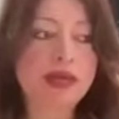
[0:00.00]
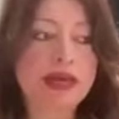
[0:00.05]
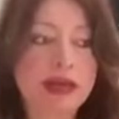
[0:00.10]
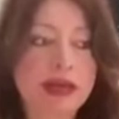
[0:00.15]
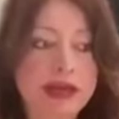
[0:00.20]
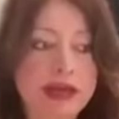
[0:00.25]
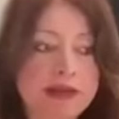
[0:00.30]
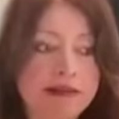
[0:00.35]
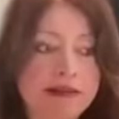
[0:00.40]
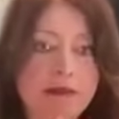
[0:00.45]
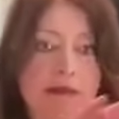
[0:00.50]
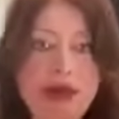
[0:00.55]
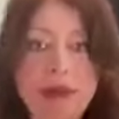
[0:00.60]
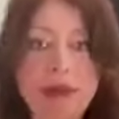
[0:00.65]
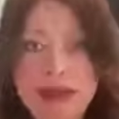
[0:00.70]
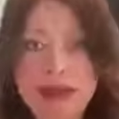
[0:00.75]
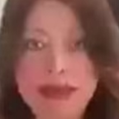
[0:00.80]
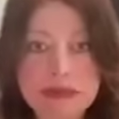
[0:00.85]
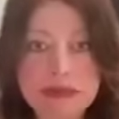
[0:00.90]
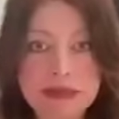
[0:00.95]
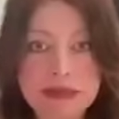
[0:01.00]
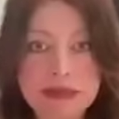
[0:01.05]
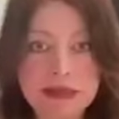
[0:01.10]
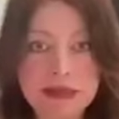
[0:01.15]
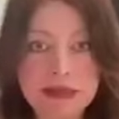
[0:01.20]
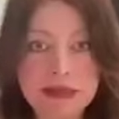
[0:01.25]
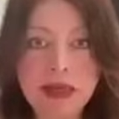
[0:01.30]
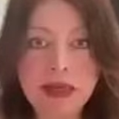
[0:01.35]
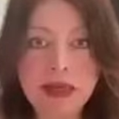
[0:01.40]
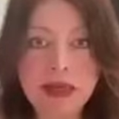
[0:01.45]
kind of bypassing.
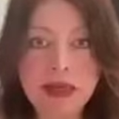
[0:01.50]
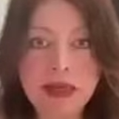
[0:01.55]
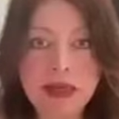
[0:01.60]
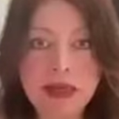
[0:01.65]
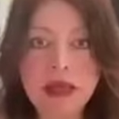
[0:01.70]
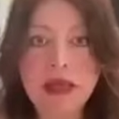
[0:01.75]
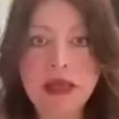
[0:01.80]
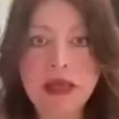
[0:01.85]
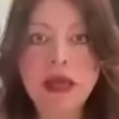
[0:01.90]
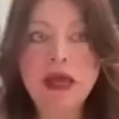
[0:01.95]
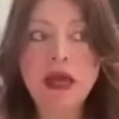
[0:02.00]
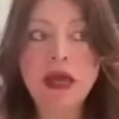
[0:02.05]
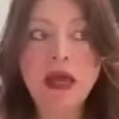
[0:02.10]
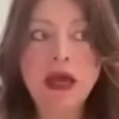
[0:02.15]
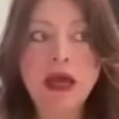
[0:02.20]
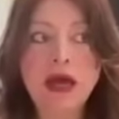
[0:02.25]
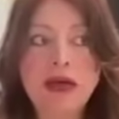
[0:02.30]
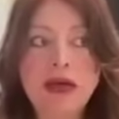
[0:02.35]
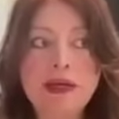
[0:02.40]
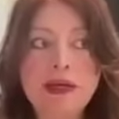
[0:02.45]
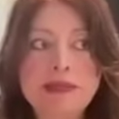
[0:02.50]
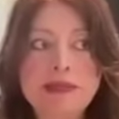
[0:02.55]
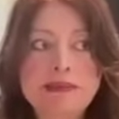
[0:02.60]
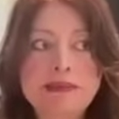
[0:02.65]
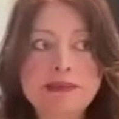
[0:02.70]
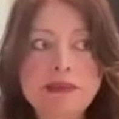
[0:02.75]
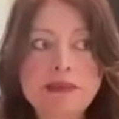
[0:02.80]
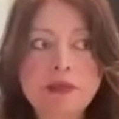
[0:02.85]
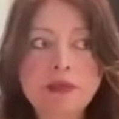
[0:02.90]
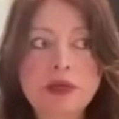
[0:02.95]

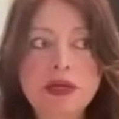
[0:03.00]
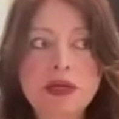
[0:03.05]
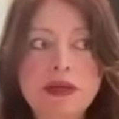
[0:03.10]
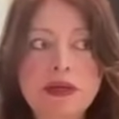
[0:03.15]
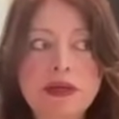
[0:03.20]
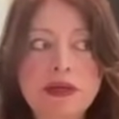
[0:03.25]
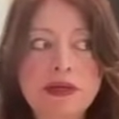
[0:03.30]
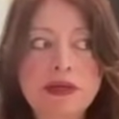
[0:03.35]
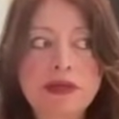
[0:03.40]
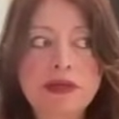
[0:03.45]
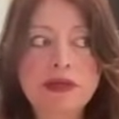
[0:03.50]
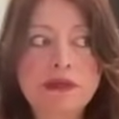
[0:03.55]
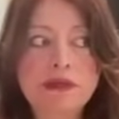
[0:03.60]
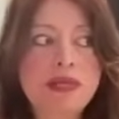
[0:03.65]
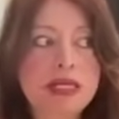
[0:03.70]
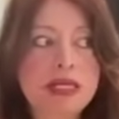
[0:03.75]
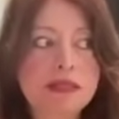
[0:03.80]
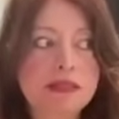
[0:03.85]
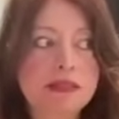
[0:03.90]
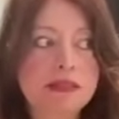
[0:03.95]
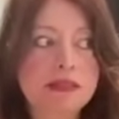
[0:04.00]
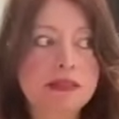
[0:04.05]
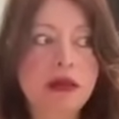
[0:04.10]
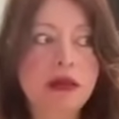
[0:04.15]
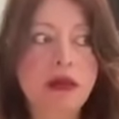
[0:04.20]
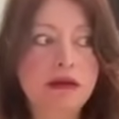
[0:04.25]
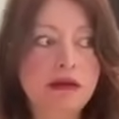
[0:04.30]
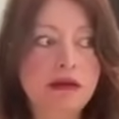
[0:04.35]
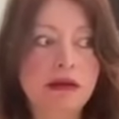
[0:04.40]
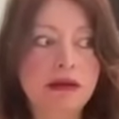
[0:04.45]
Um, where to me, it's
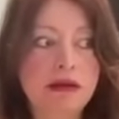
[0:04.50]
not